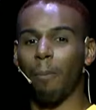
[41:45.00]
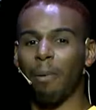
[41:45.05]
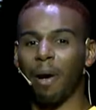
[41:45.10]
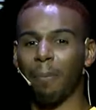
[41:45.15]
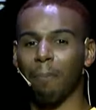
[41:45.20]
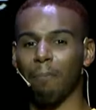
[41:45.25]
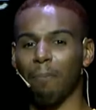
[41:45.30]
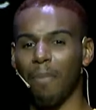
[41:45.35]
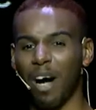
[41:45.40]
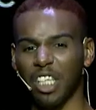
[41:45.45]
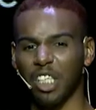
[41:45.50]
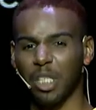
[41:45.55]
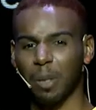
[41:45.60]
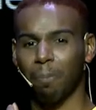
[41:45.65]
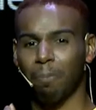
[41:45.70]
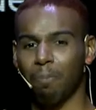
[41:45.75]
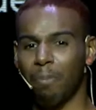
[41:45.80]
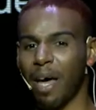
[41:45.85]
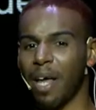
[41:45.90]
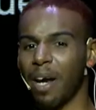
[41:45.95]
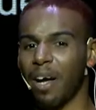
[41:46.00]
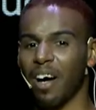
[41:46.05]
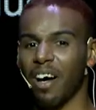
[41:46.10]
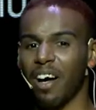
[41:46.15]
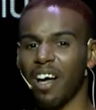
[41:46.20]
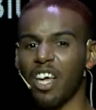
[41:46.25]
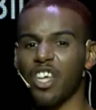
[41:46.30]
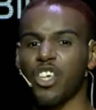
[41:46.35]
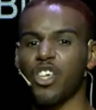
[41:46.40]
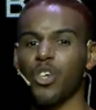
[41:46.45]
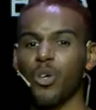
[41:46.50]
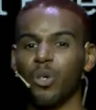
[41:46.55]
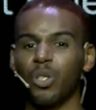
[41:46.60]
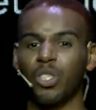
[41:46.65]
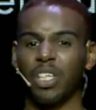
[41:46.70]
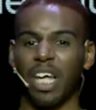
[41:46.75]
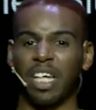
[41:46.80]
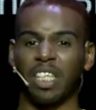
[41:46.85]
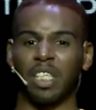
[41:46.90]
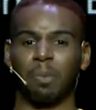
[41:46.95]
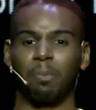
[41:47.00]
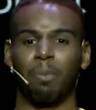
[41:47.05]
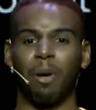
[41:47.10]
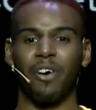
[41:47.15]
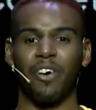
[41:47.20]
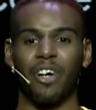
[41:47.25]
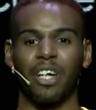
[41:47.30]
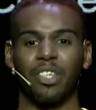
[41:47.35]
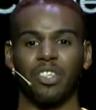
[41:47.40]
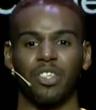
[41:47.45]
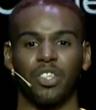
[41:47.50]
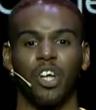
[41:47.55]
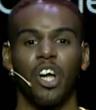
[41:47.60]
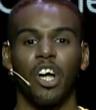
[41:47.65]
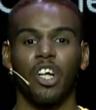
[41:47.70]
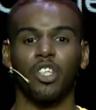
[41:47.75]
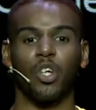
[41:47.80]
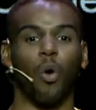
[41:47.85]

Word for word: will bring much better user experience